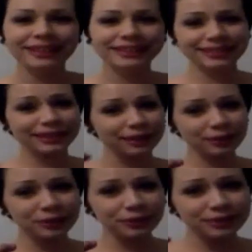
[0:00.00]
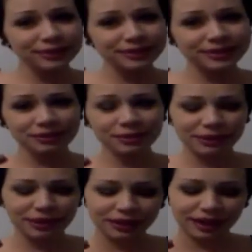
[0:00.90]
it's a little stuffed
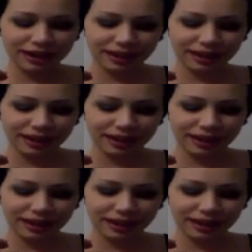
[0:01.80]
bear.